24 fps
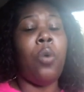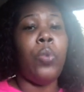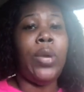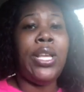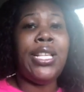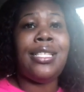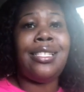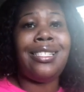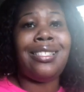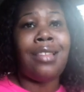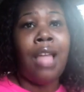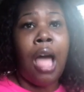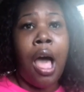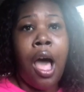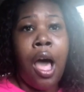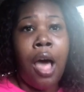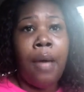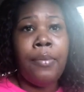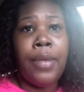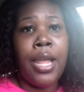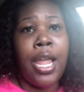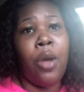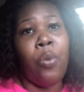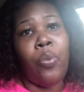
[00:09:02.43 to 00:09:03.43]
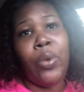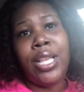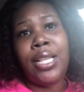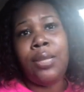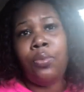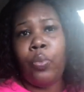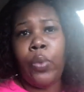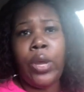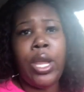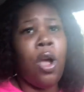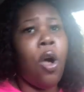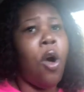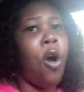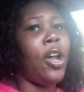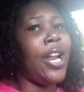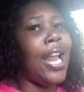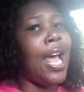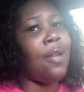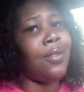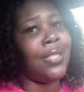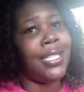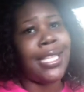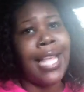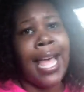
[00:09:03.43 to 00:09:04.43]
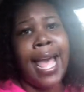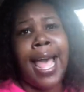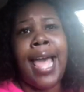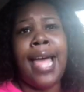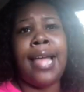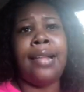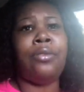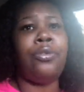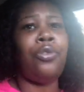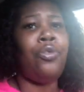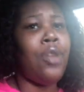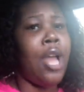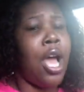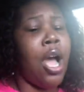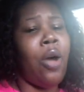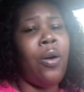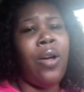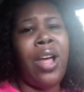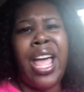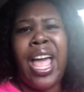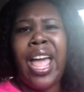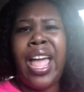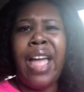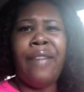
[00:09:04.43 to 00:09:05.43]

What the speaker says: we stopped and we all outside, you know,